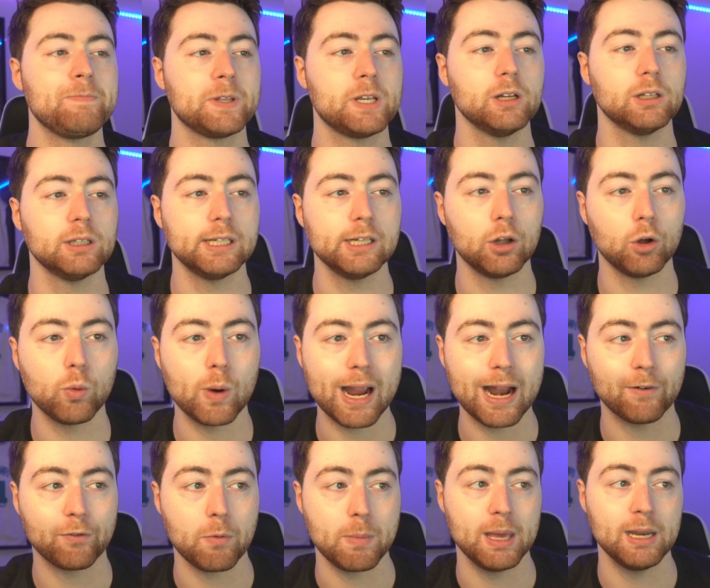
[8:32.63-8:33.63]
Khalil Ware
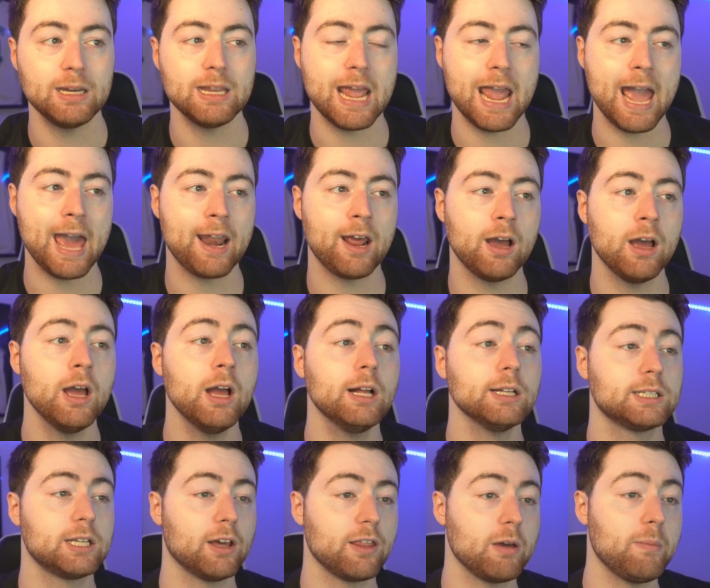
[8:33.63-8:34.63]
from Indiana
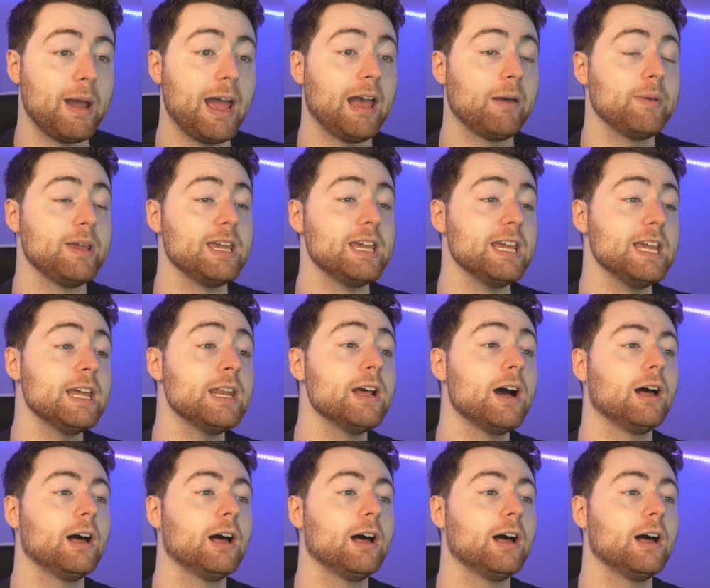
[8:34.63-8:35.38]
to the Miami Heat.